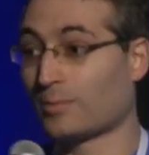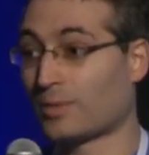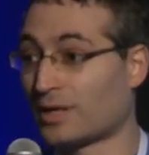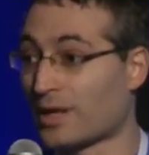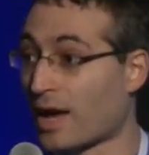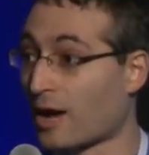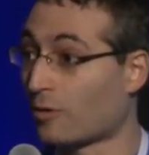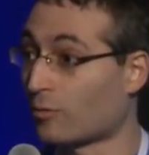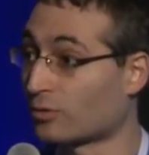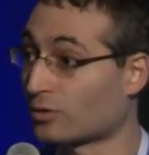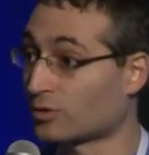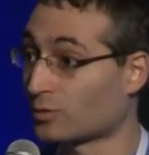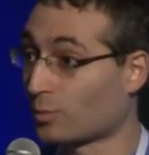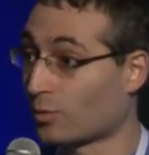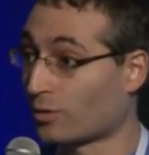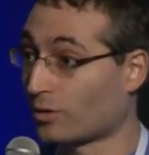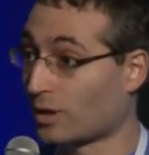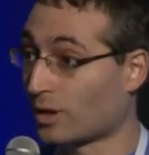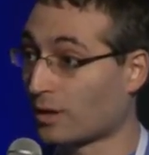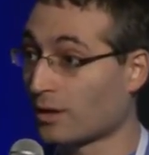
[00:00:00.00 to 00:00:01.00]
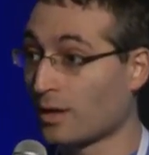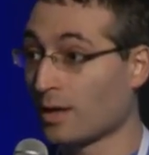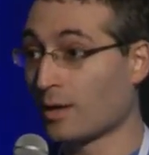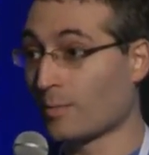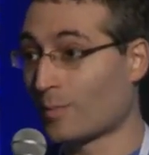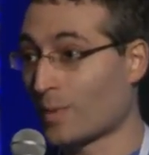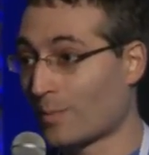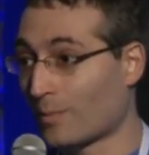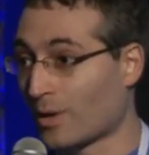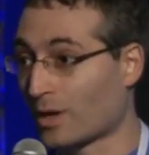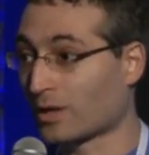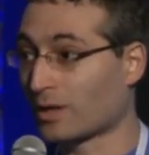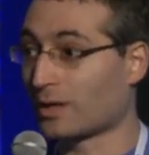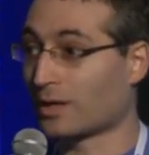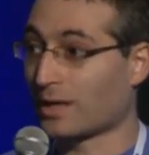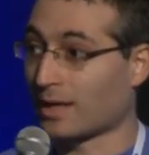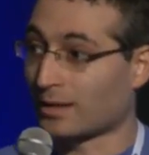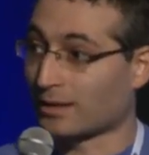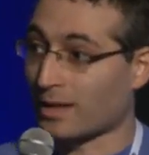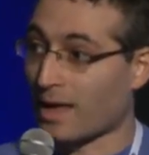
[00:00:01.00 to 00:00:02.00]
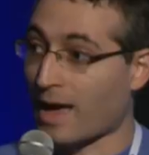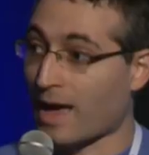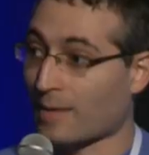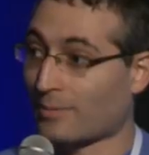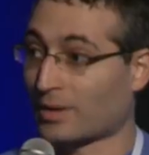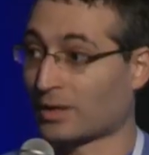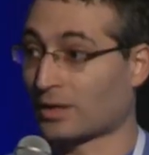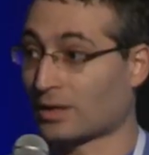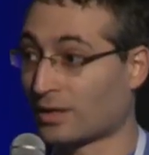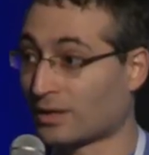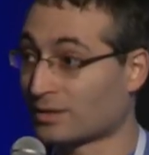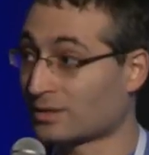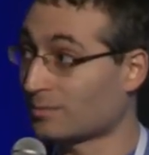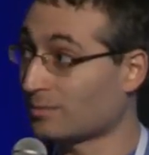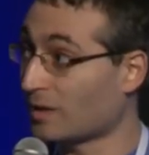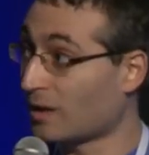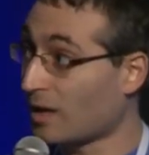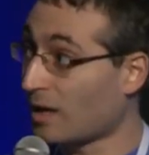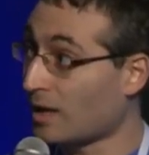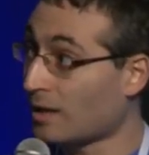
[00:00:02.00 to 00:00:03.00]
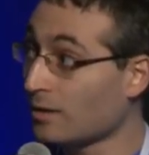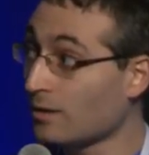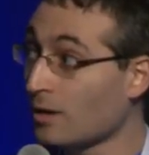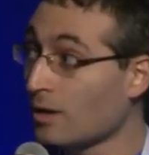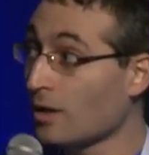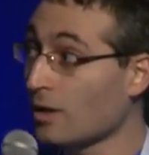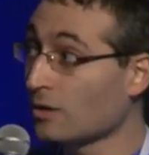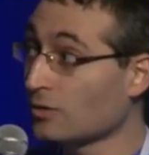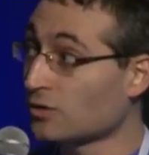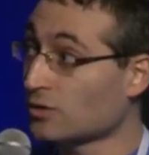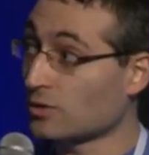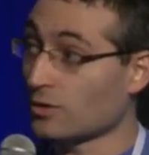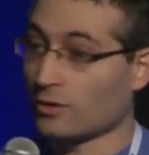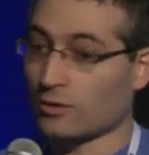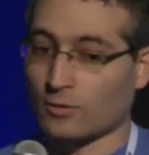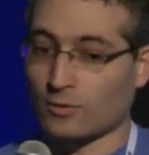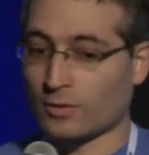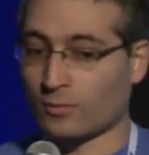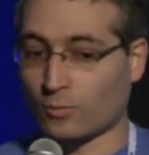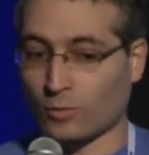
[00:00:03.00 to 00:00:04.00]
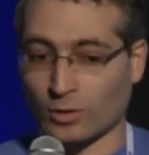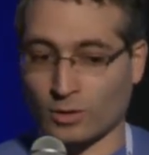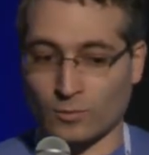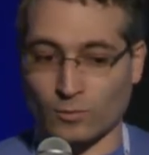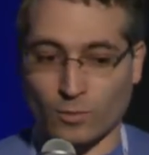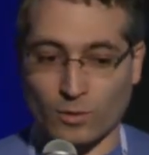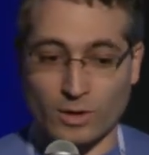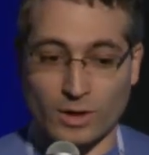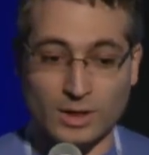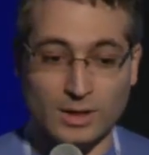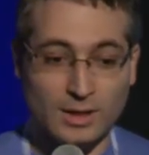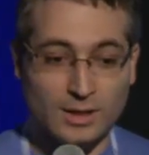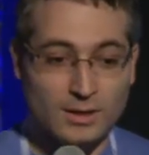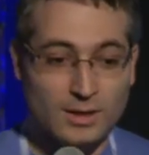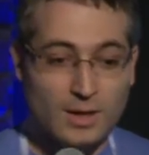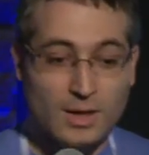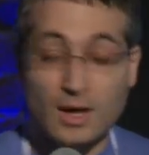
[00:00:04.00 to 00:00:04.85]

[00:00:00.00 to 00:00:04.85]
but now we're supporting Bitbucket, GitLab, and custom Git, so it wouldn't work.